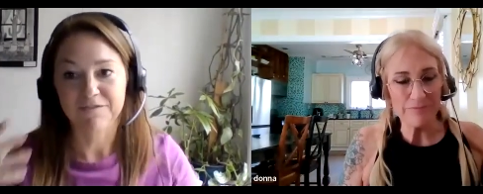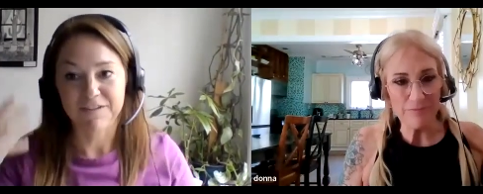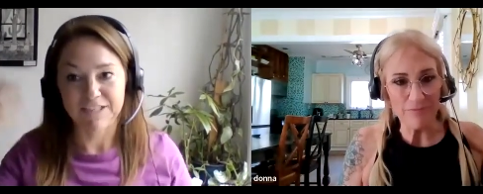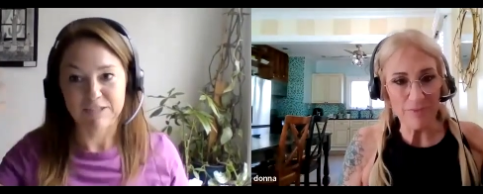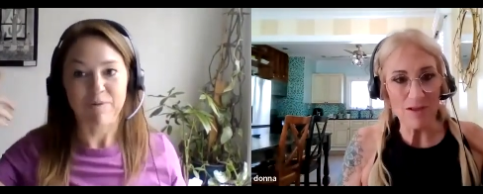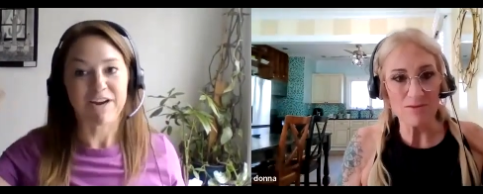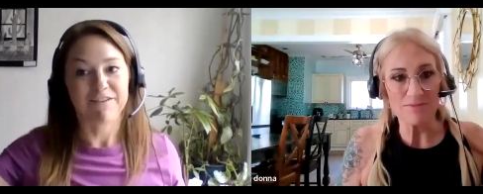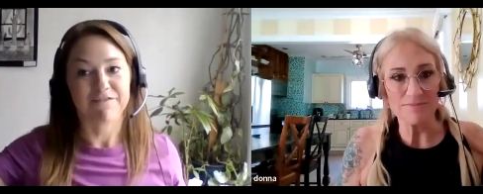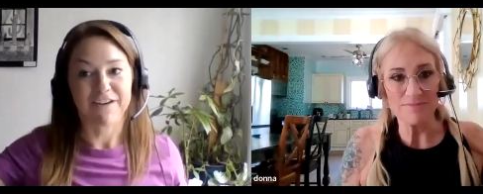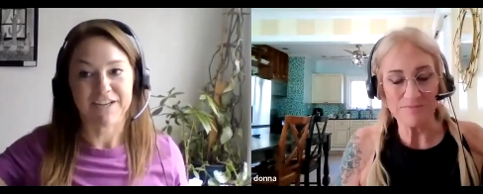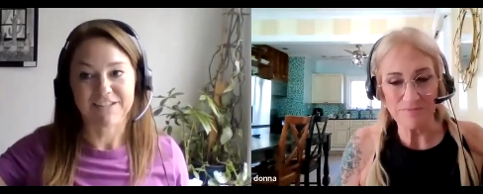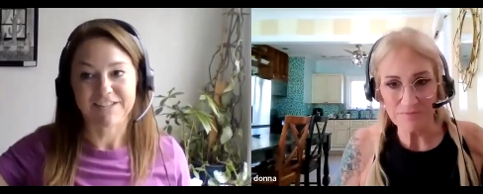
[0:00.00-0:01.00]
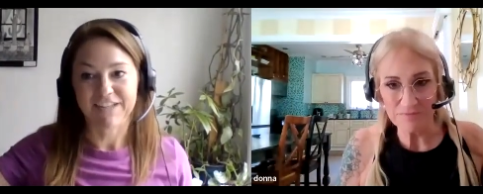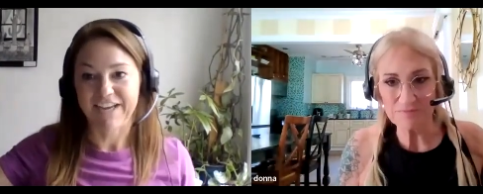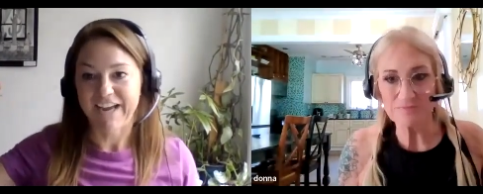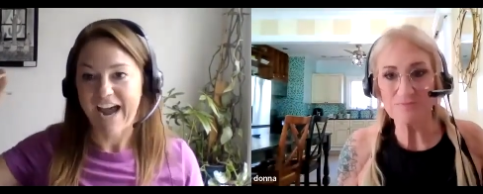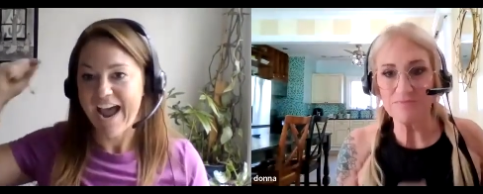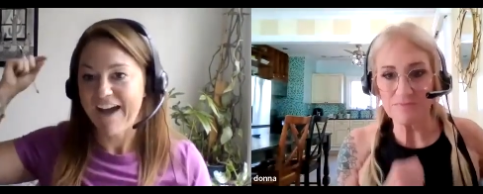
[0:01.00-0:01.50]
Speaker 1: of these benefits.
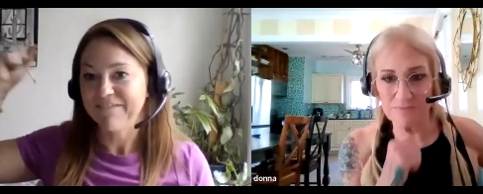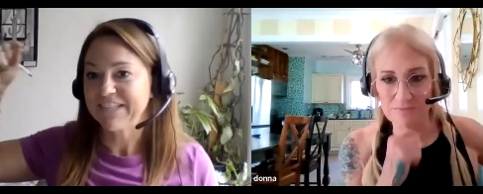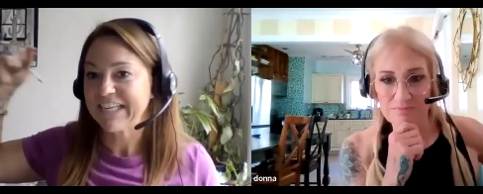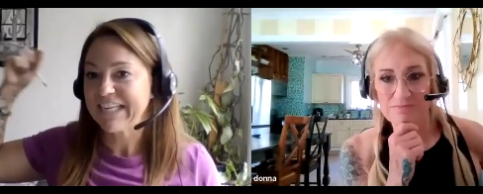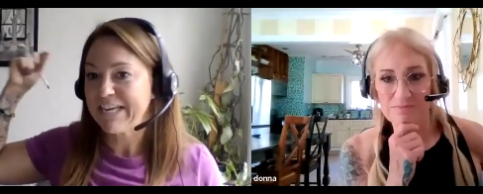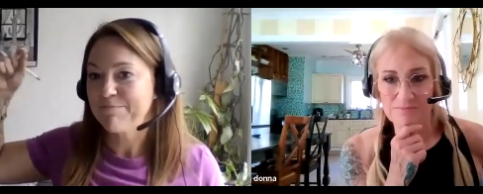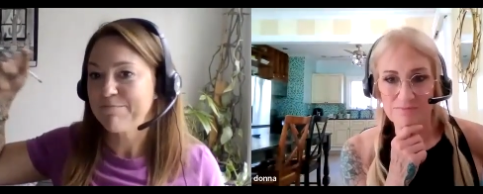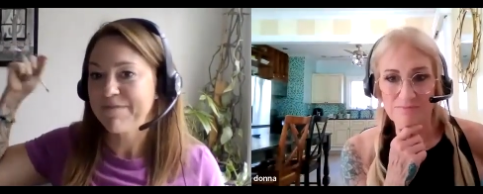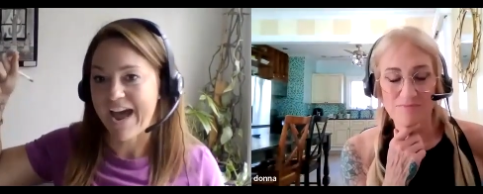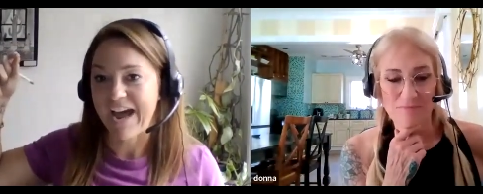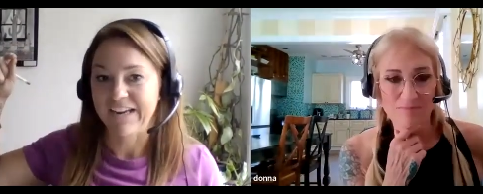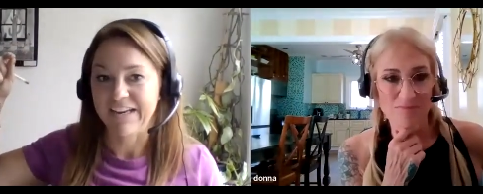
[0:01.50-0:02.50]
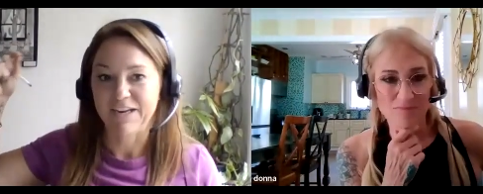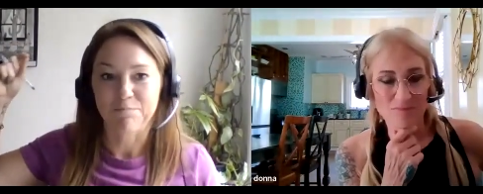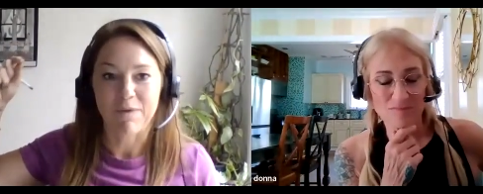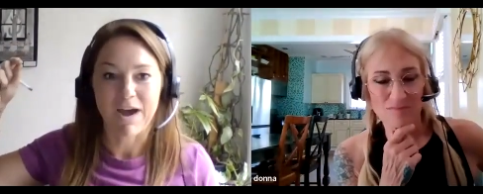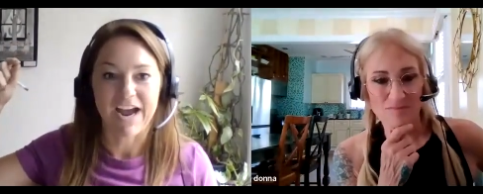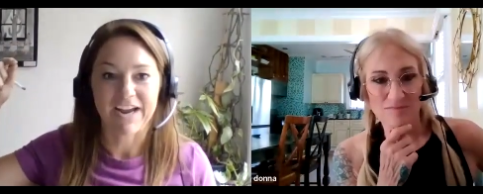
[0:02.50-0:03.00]
Like I have to keep that in
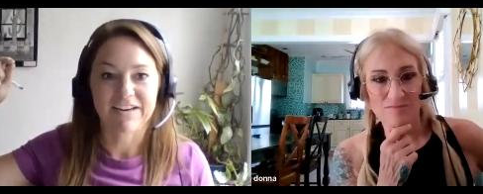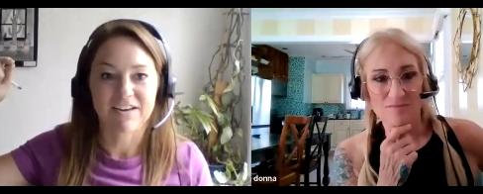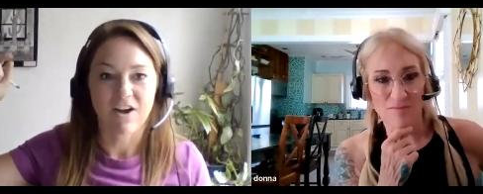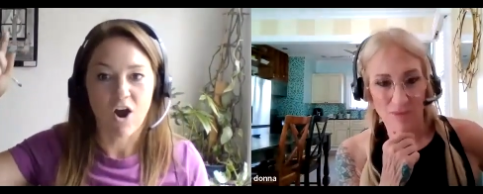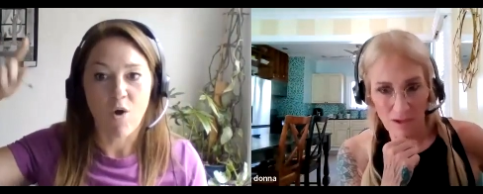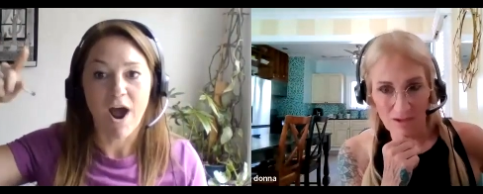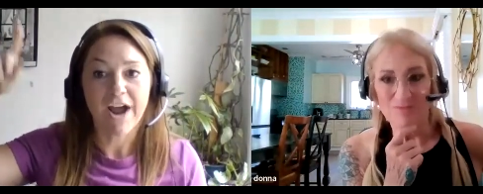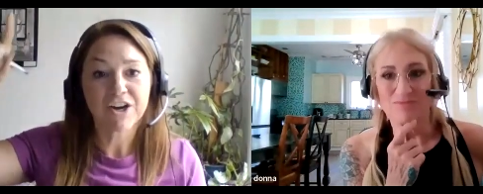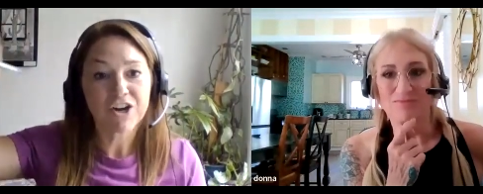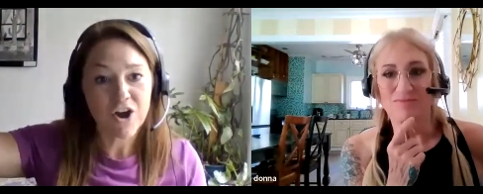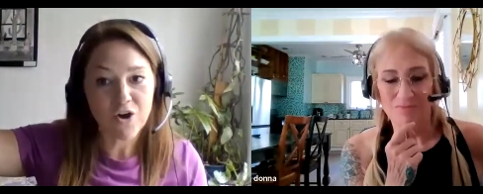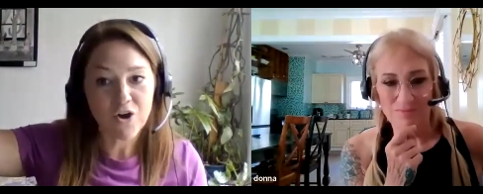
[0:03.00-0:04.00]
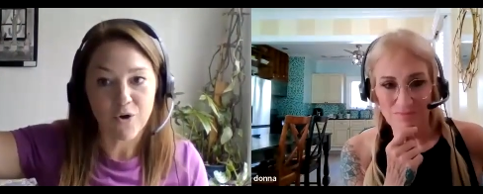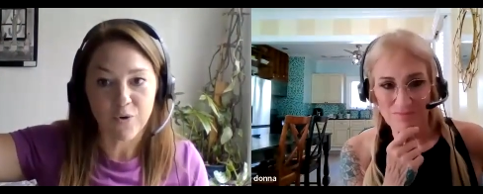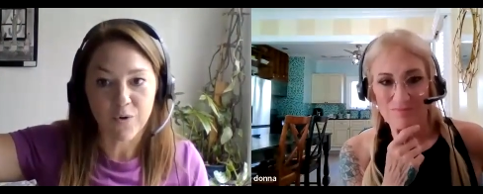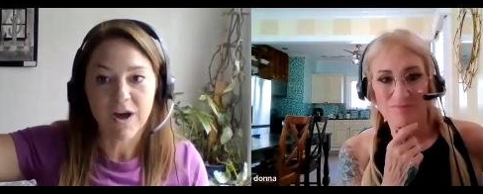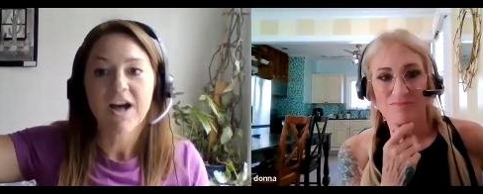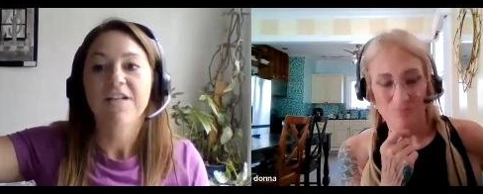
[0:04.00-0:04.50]
mind. Oh, I
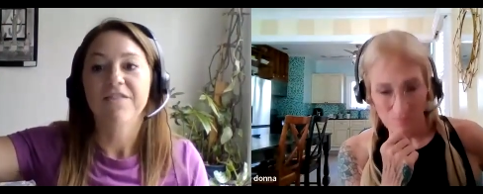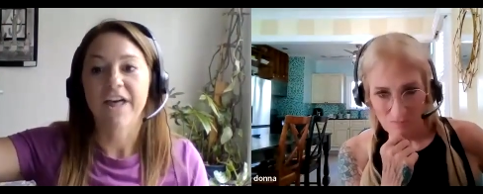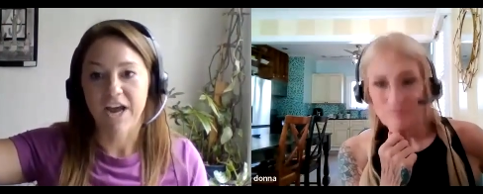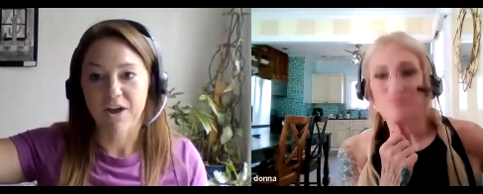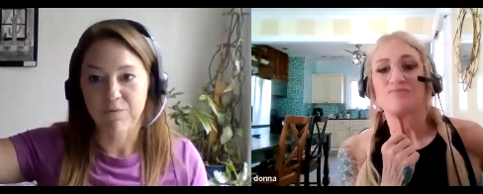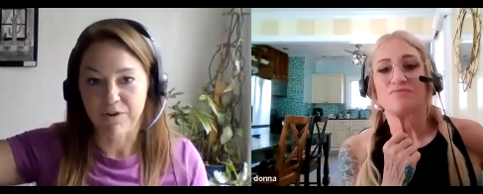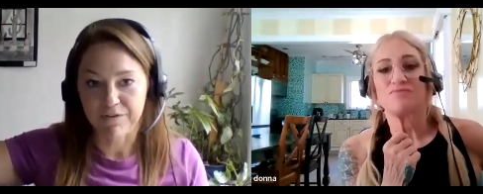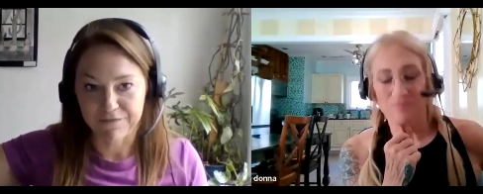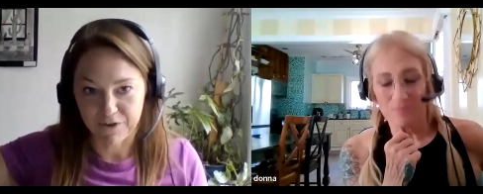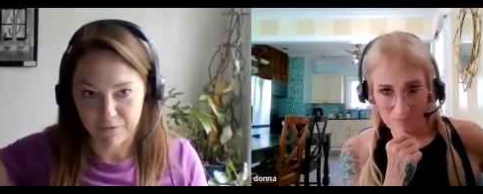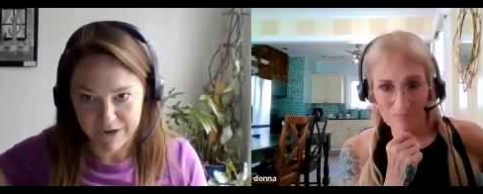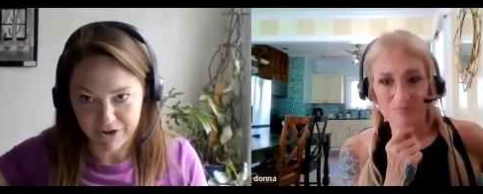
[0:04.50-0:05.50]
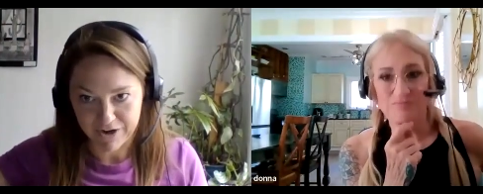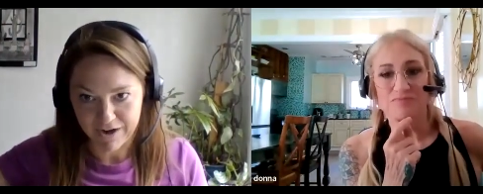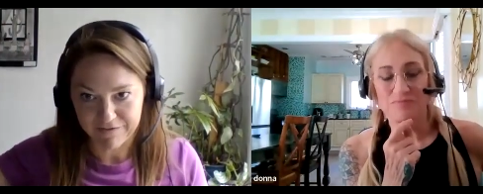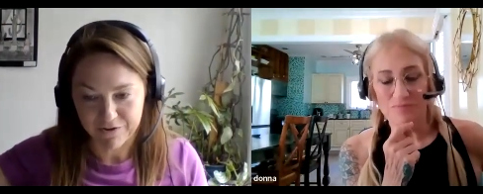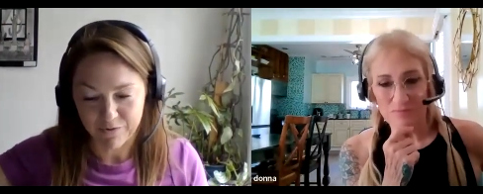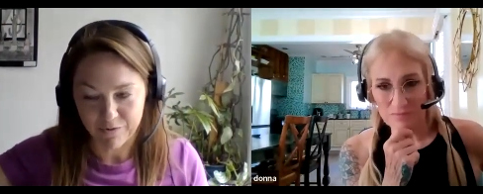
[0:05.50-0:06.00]
know that I will feel better
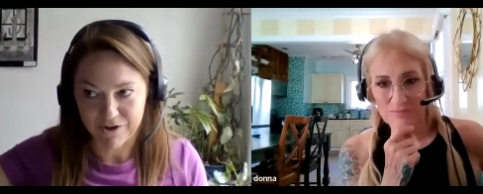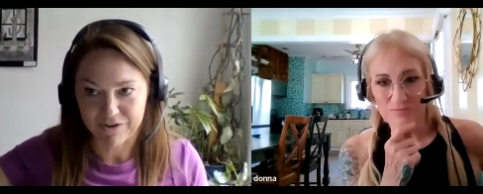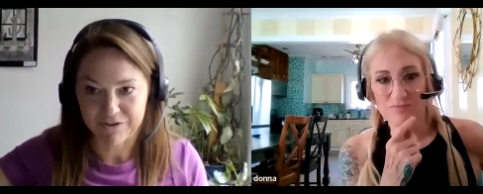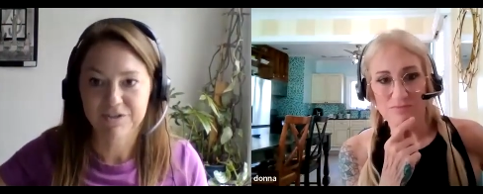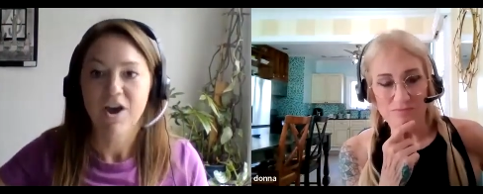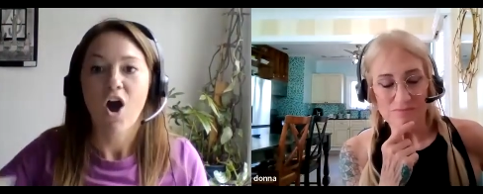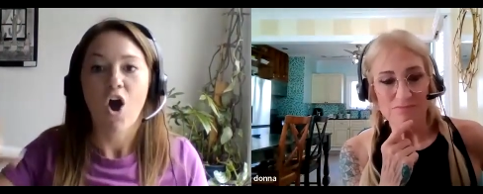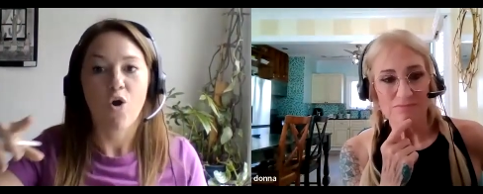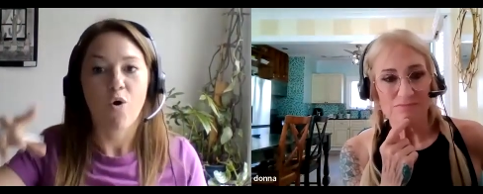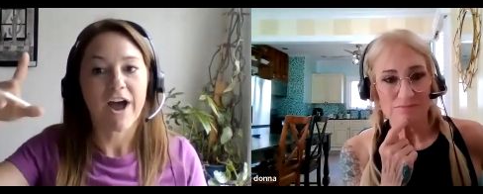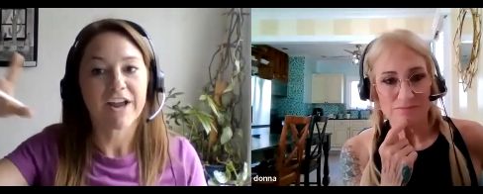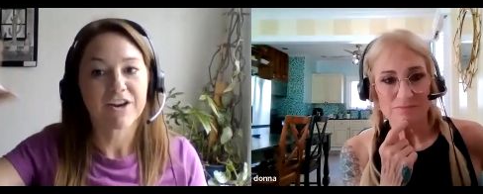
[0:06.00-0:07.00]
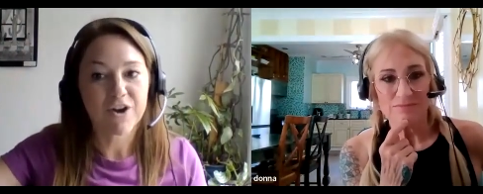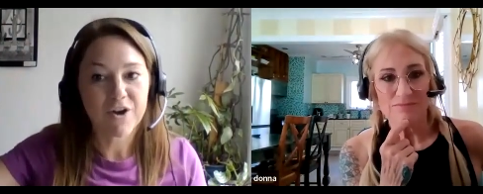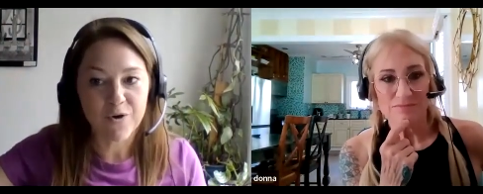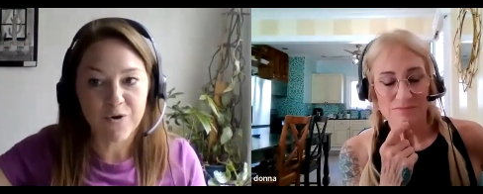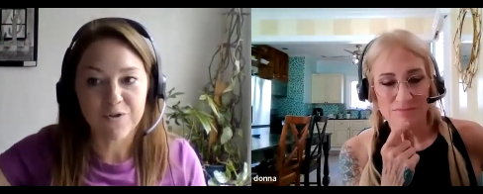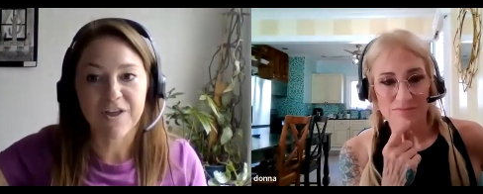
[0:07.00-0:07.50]
afterwards. Oh, I
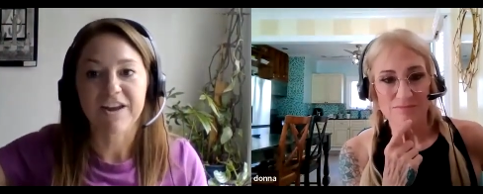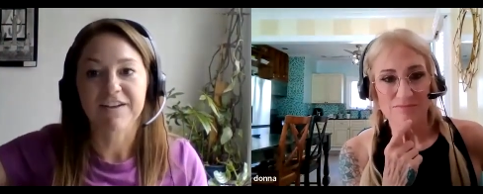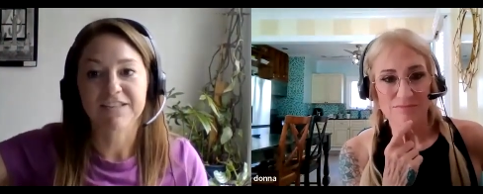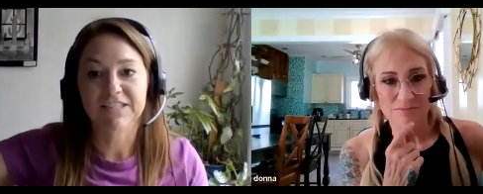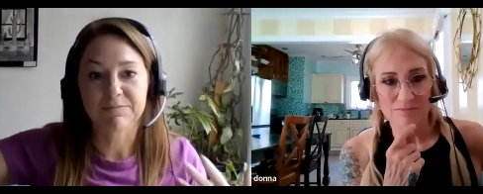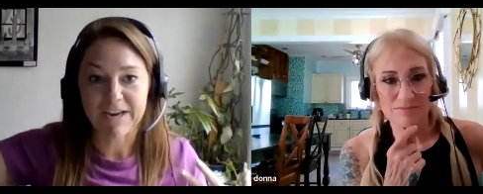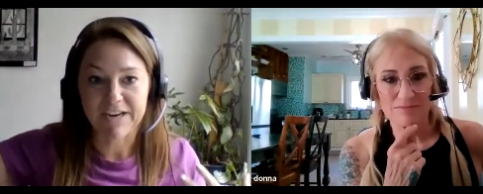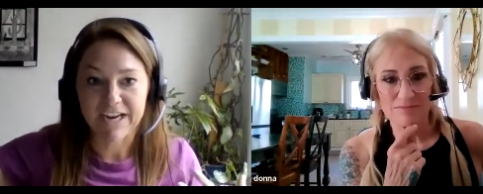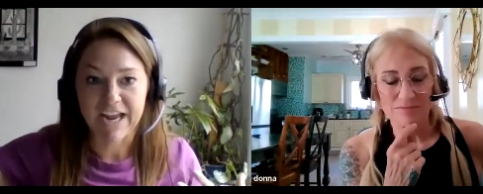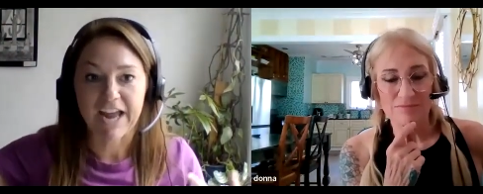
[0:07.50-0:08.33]
know that expending